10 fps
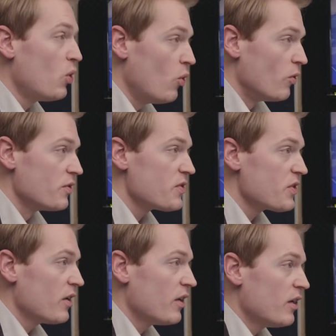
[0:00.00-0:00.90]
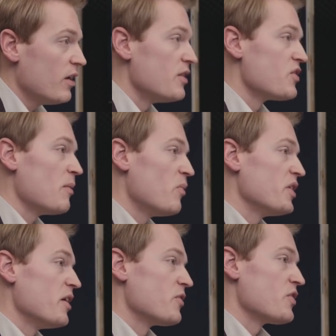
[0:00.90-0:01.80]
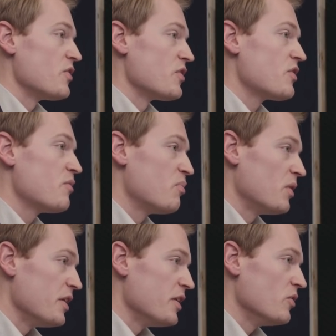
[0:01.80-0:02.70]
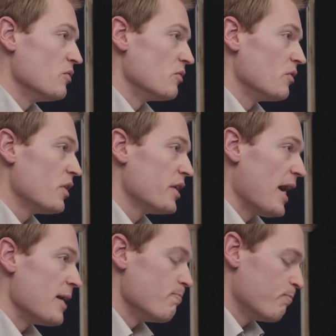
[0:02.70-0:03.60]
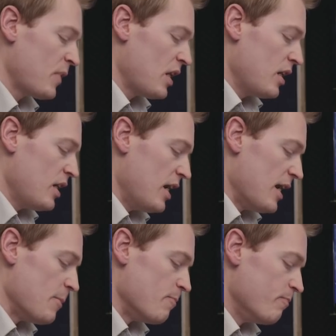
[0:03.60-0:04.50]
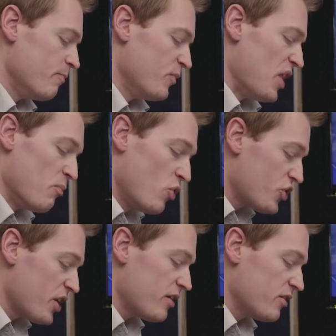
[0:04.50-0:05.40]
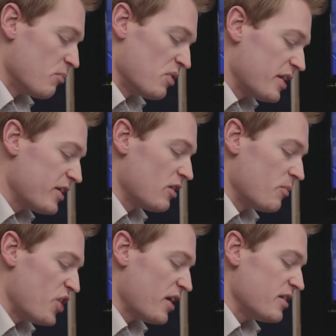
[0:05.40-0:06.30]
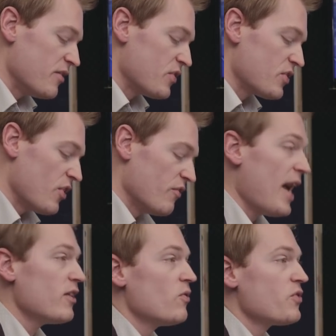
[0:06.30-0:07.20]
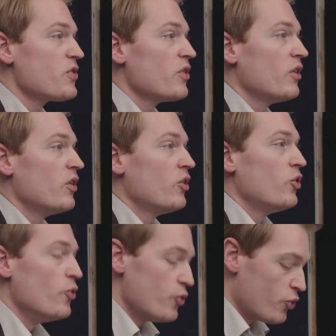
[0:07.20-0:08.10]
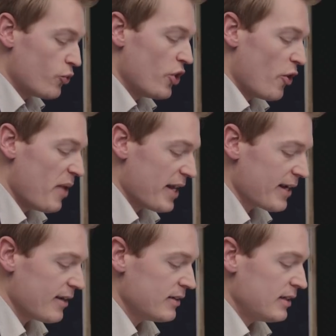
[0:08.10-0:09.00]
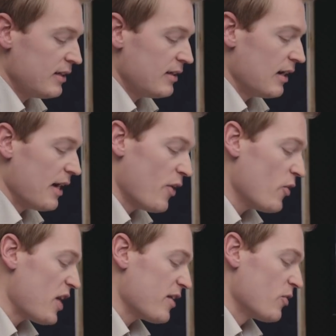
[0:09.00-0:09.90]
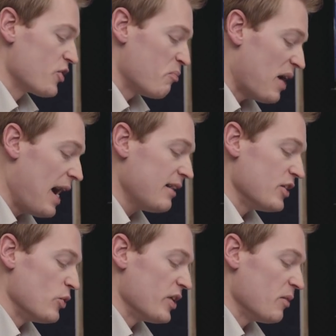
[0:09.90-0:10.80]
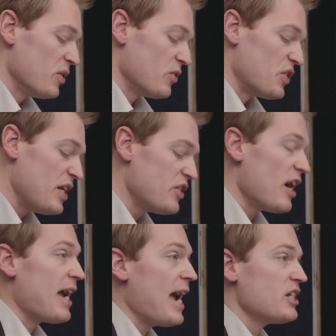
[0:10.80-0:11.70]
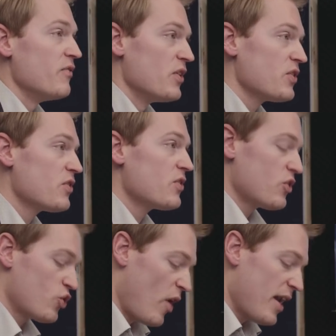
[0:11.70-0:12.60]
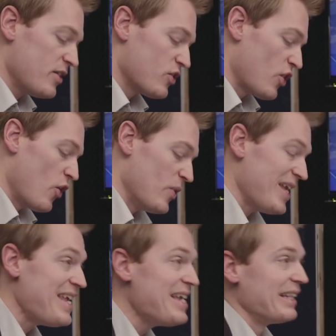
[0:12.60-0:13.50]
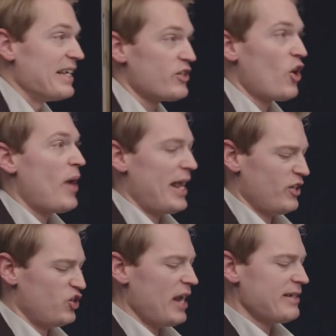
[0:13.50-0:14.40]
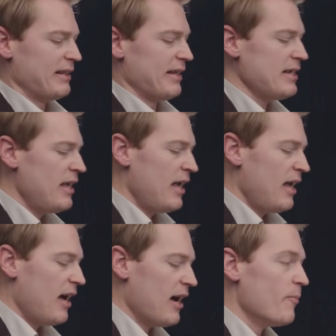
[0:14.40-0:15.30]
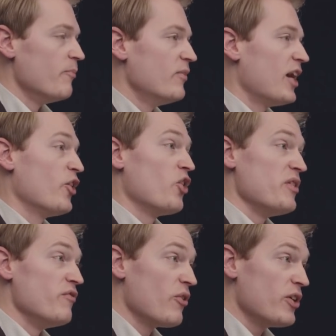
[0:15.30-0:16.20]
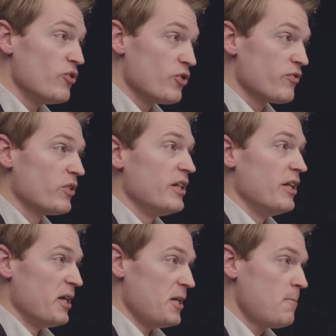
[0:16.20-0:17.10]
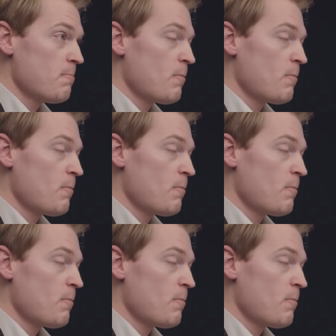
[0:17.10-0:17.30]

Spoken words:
pawns in somebody else's political game. They're pushing the political objectives of adults who should know better. And those adults are partly doing it because these young activists, trained so eagerly, so energetically, are going to be very useful indeed.